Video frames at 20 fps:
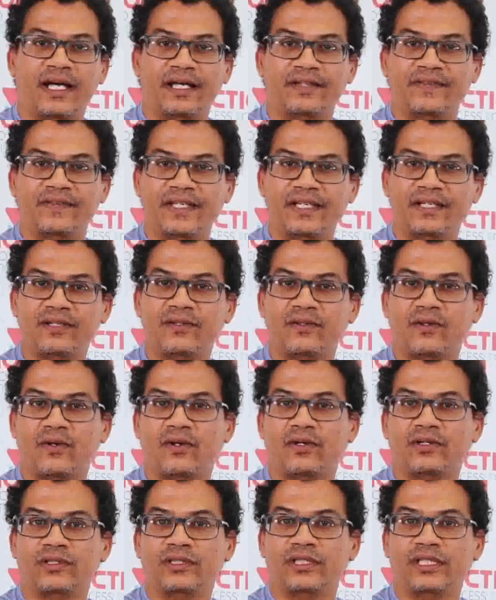And
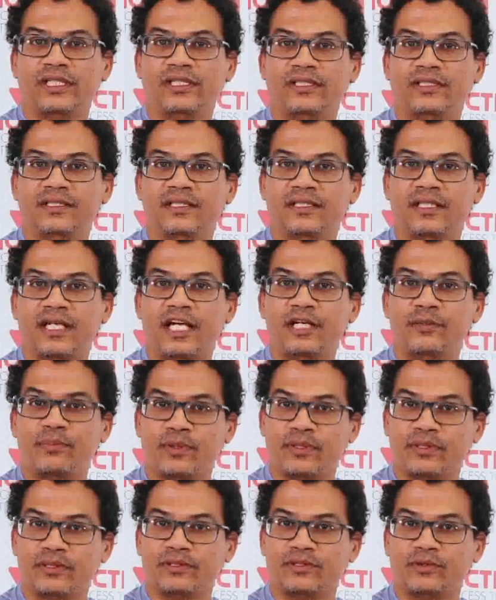then in
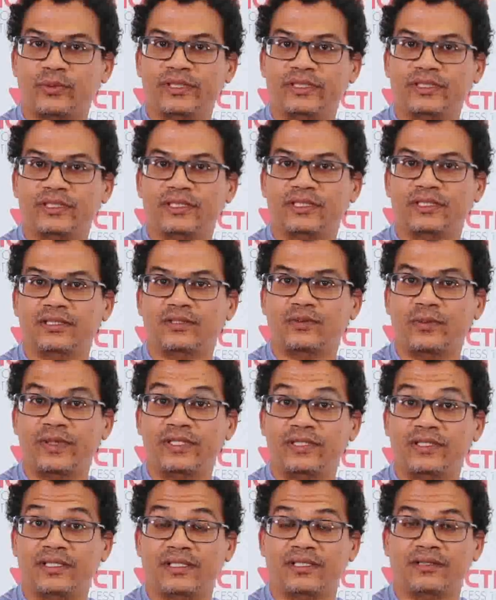April
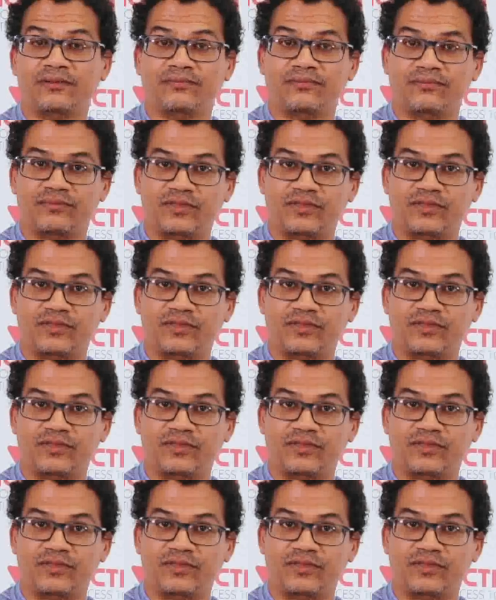2020,